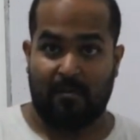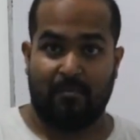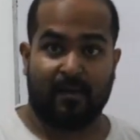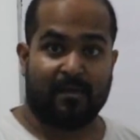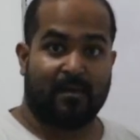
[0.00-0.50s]

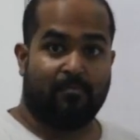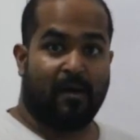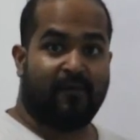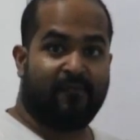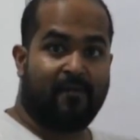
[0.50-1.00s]
But
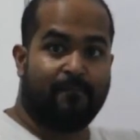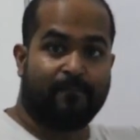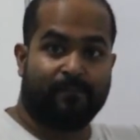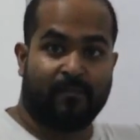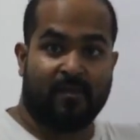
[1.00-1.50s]
apart
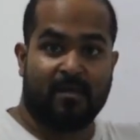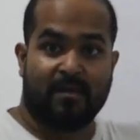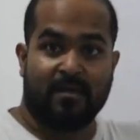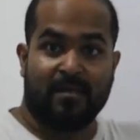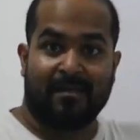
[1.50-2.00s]
from
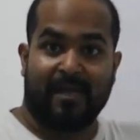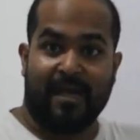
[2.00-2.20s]
the